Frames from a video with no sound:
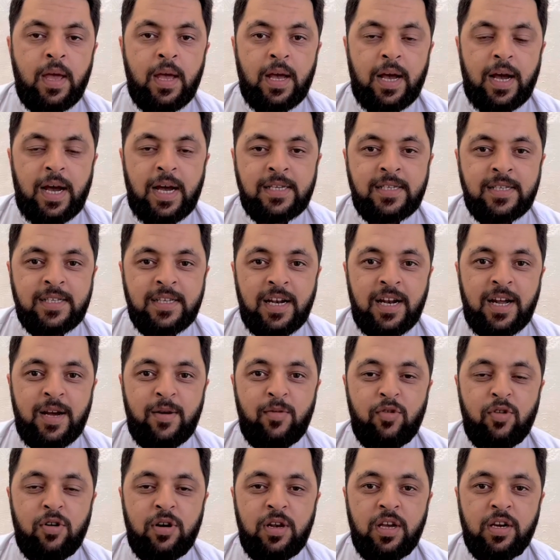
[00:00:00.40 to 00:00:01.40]

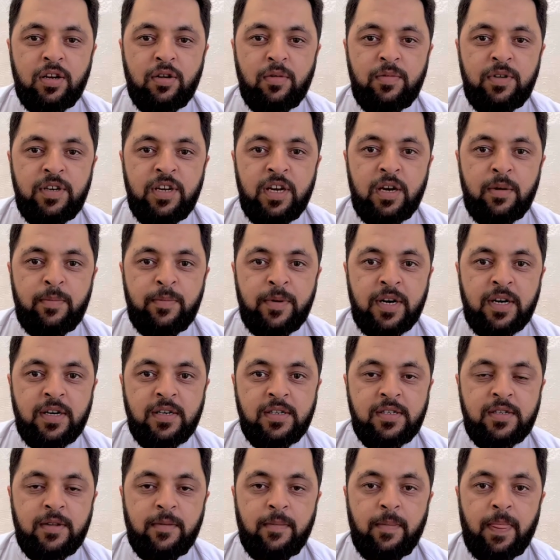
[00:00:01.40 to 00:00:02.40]
Assalamu alaikum dear
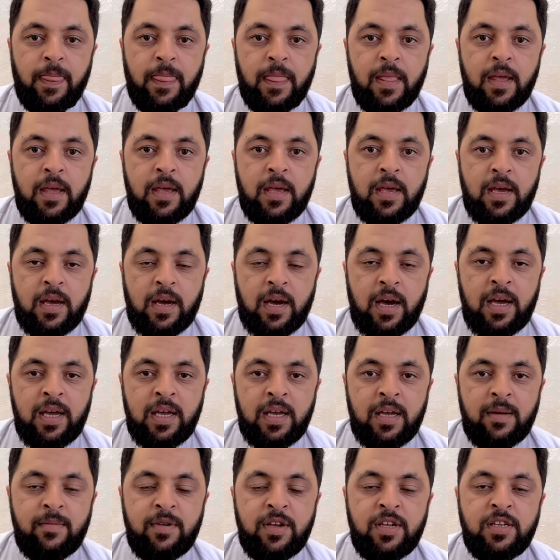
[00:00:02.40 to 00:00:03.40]
friends, I
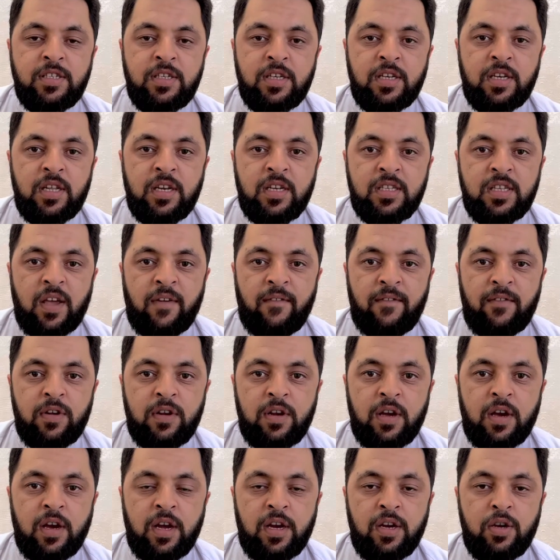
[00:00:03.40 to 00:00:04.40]
am Engineer
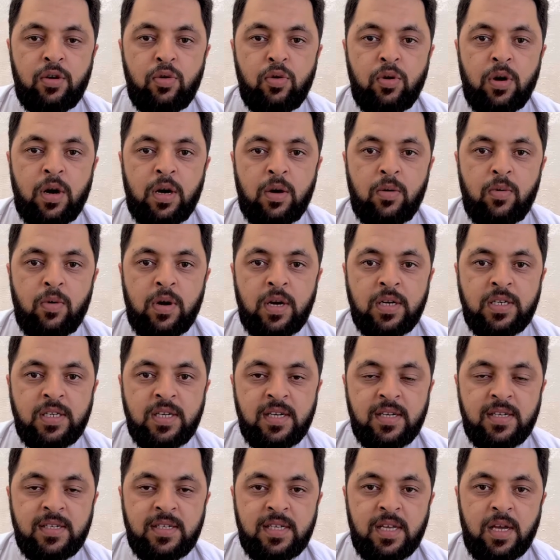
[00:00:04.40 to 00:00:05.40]
Saifullah and you are
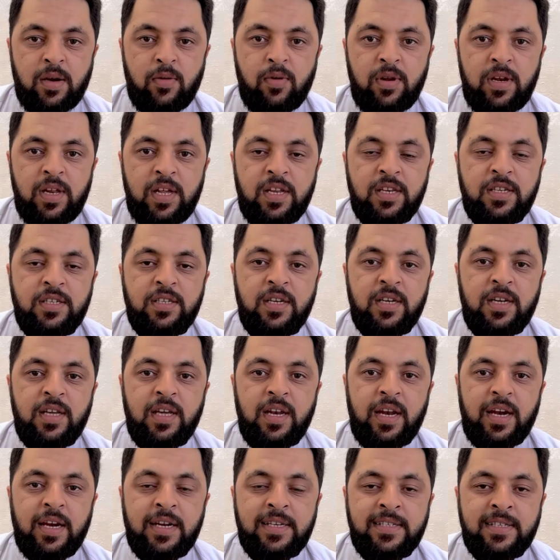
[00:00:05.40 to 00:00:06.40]
watching Civil Engineer
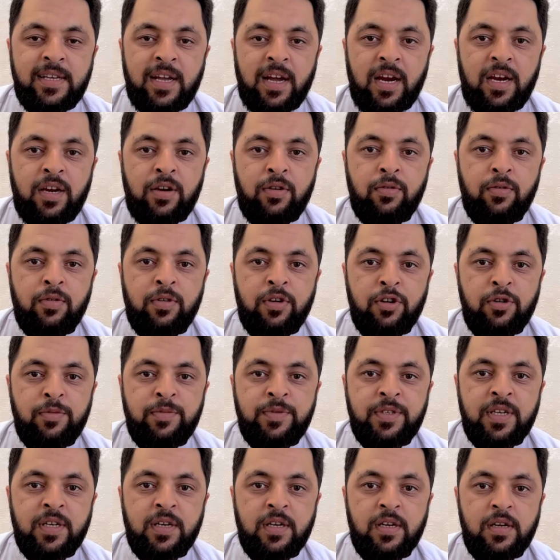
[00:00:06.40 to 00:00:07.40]
at Site YouTube
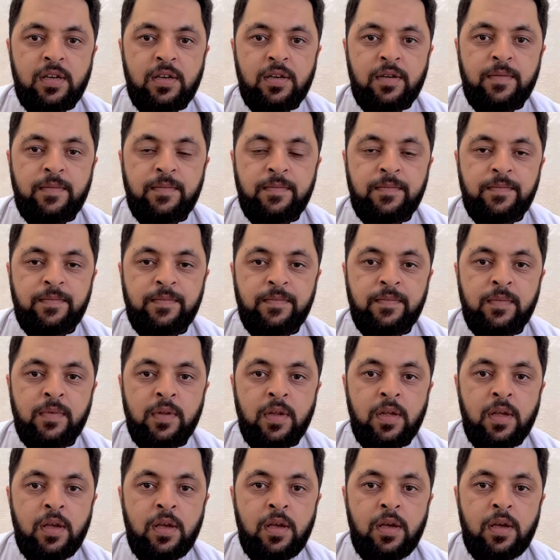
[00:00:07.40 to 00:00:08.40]
channel.
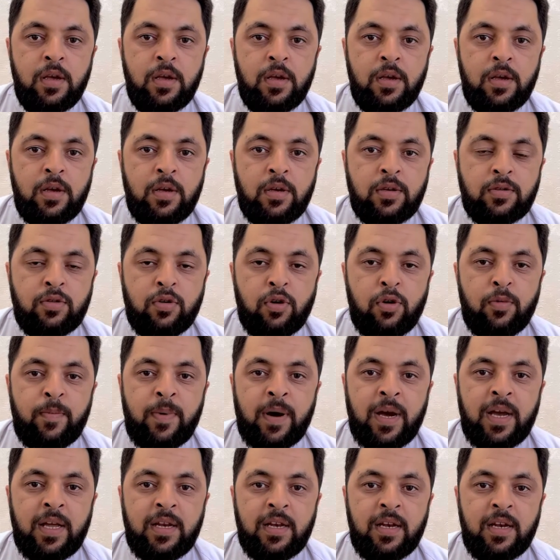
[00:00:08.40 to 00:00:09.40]
So
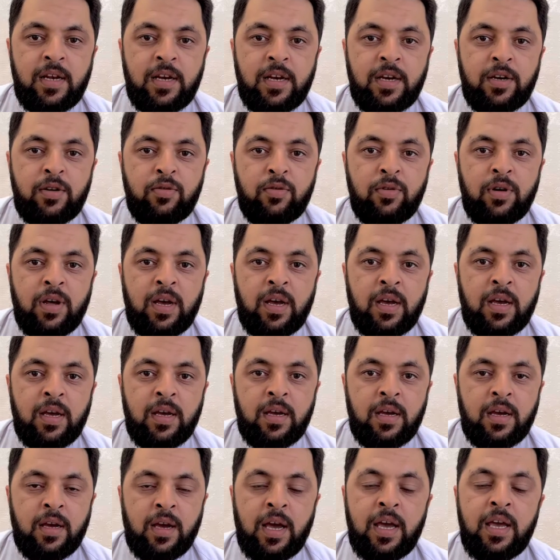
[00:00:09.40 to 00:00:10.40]
finally today
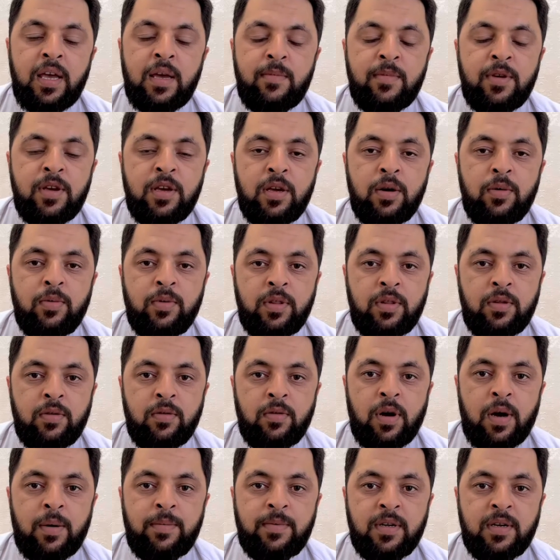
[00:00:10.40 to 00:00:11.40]
I am here with you
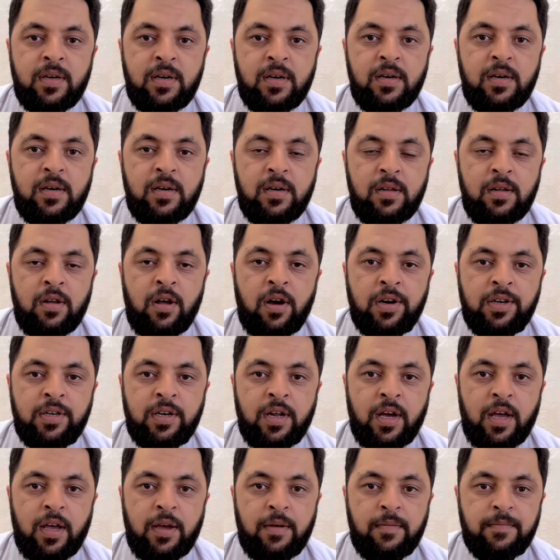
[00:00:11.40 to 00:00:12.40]
after a long
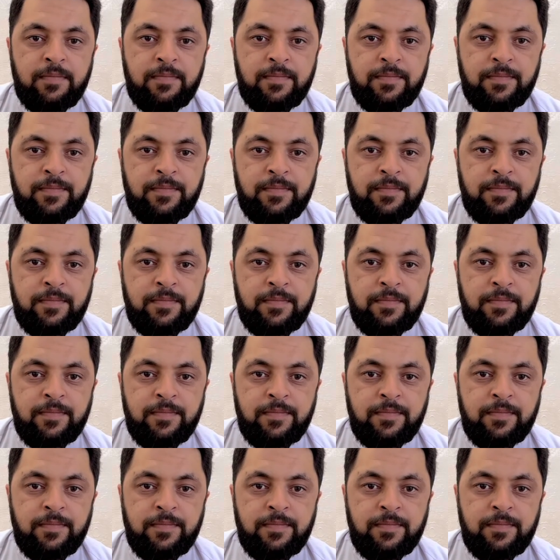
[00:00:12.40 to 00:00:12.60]
time.